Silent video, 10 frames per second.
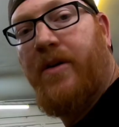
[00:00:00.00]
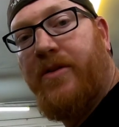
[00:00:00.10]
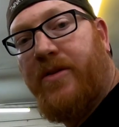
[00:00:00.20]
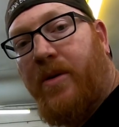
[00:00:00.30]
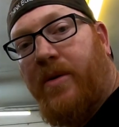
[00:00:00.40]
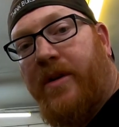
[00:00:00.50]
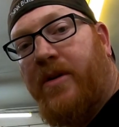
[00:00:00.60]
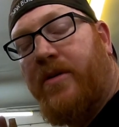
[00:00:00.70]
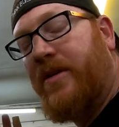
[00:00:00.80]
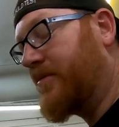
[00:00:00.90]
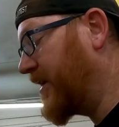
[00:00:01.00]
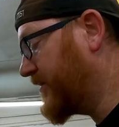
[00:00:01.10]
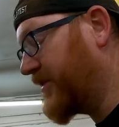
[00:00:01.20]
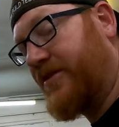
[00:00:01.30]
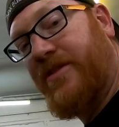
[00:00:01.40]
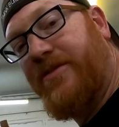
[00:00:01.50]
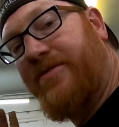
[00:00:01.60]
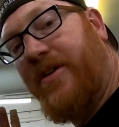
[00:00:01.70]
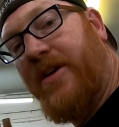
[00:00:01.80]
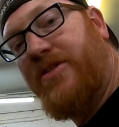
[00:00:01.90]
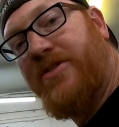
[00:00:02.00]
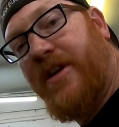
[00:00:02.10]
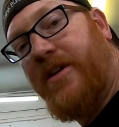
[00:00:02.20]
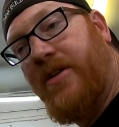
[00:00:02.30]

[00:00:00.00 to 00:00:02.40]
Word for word: So in order to make this as flush as I